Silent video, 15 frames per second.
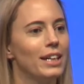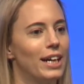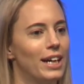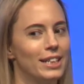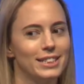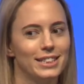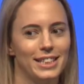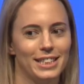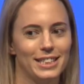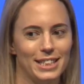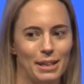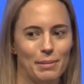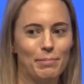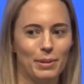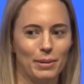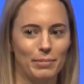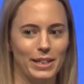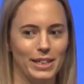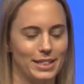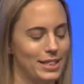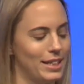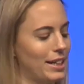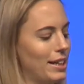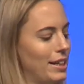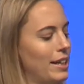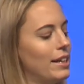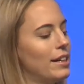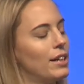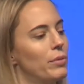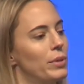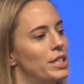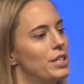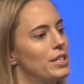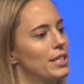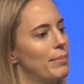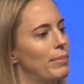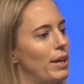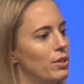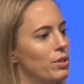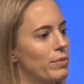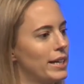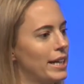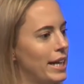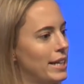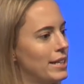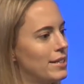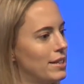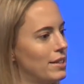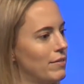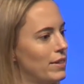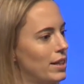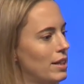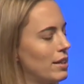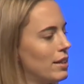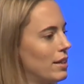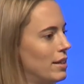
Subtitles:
last example, basically, which is about René Silva,